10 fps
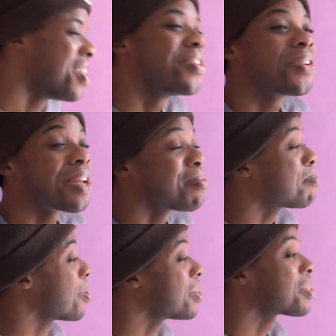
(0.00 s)
You can
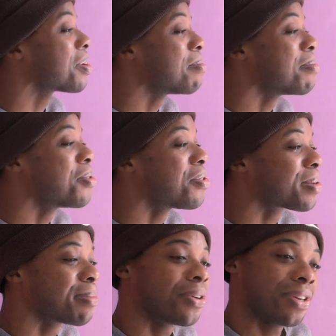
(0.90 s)
bust some moves,
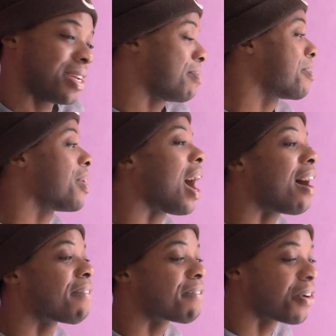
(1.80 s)
but
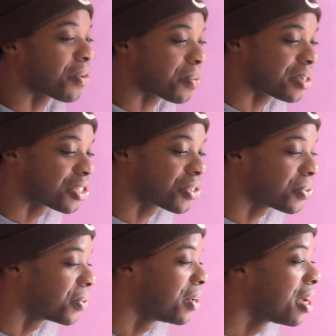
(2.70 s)
I fuck with
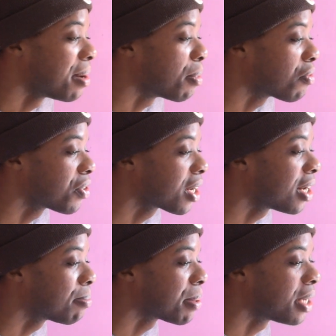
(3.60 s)
you. But finna
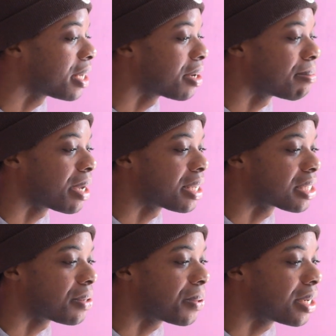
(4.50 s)
get up in here, man,
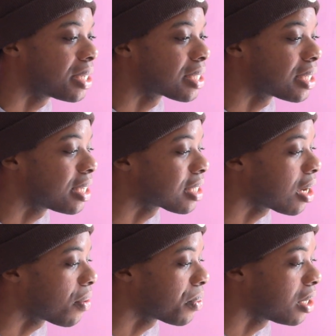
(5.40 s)
see what this is.
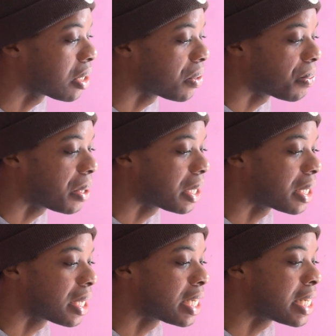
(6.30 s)
I don't really know what
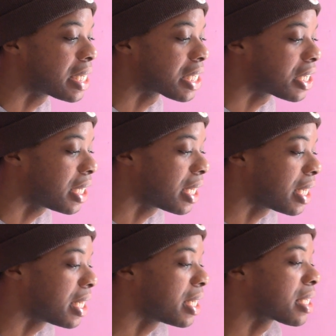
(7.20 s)
none of this shit
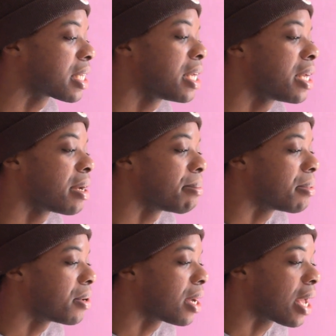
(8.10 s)
is,
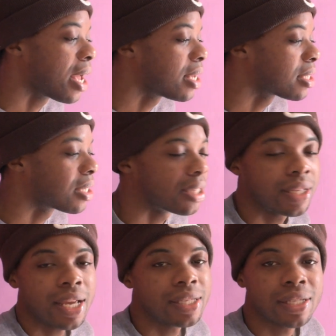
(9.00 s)
but
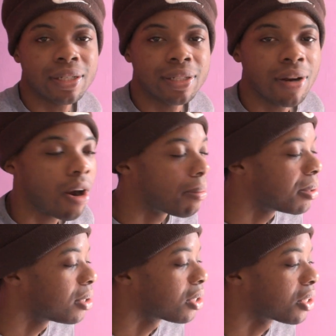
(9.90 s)
that's a
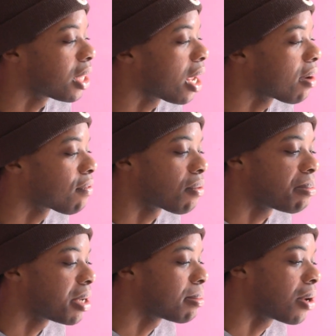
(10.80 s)
normal thing for
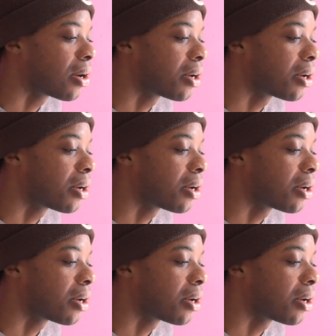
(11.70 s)
me, bro.